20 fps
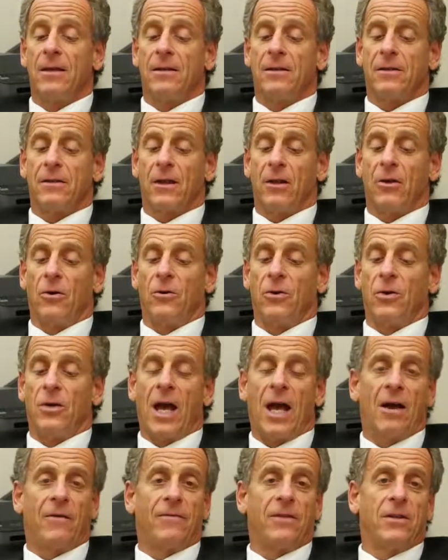So you
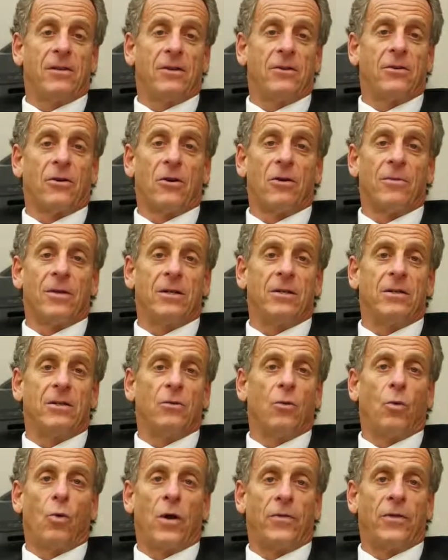have to determine
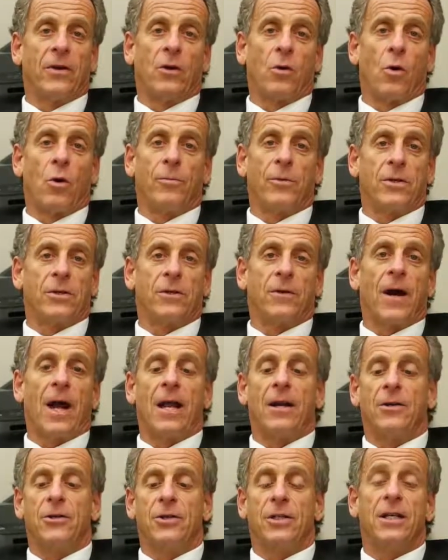what the corporate
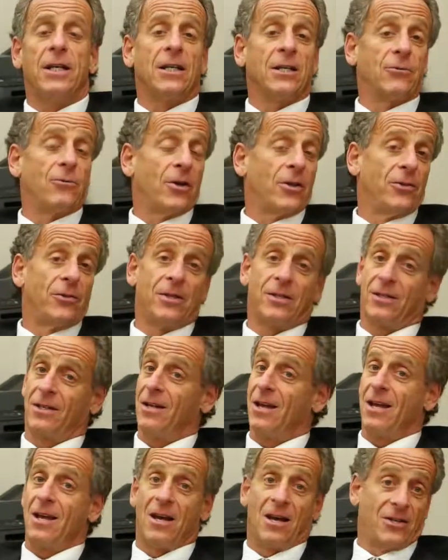strategy is, whether it's
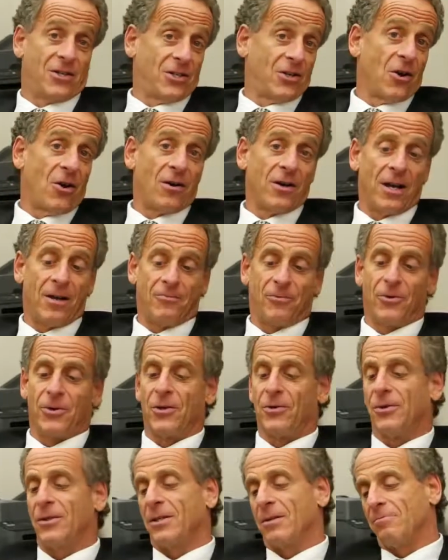a startup, whether
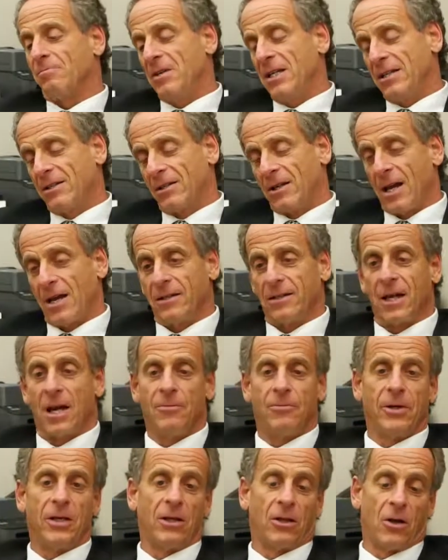it's a mid-sized
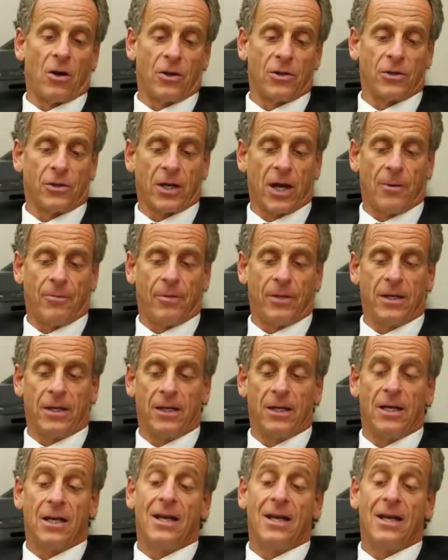company, a larger company.